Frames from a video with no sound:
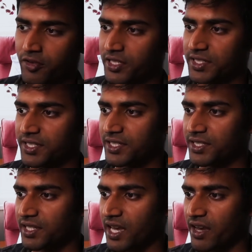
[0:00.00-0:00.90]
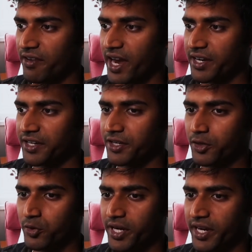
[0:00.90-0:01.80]
for instance, I've
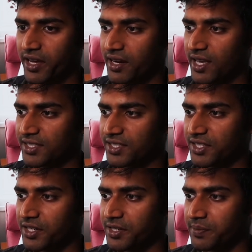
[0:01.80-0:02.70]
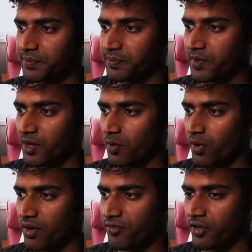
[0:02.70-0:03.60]
added two data classes here,
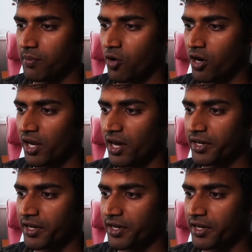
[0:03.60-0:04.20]
one for the model